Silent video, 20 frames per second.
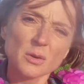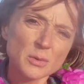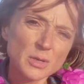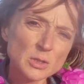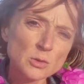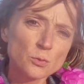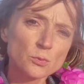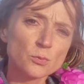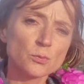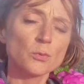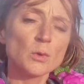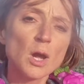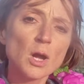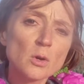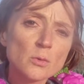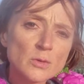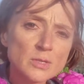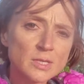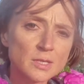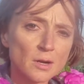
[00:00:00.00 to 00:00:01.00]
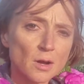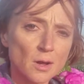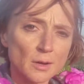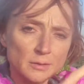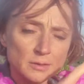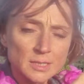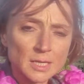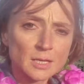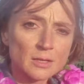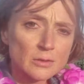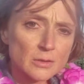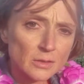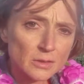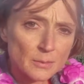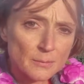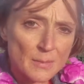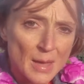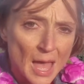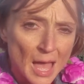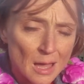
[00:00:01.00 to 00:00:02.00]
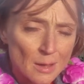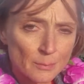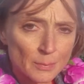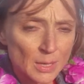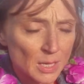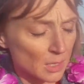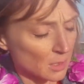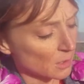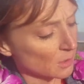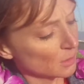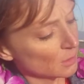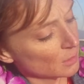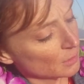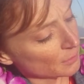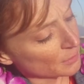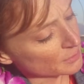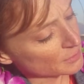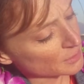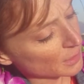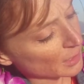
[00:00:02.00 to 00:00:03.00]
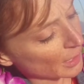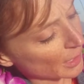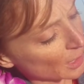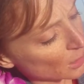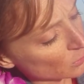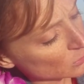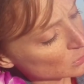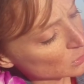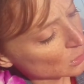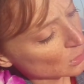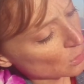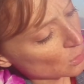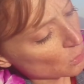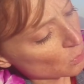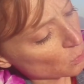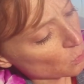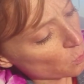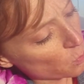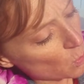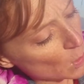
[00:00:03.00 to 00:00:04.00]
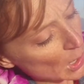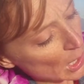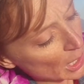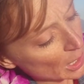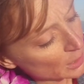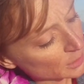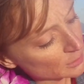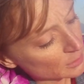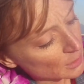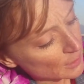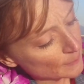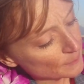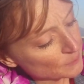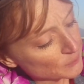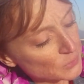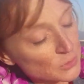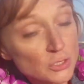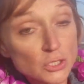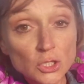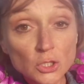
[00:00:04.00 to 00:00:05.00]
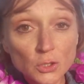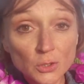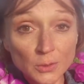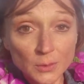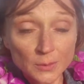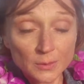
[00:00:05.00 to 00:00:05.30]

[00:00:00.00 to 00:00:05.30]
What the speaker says: which row is it on? Take a look at the map. Let's count. 1, 2.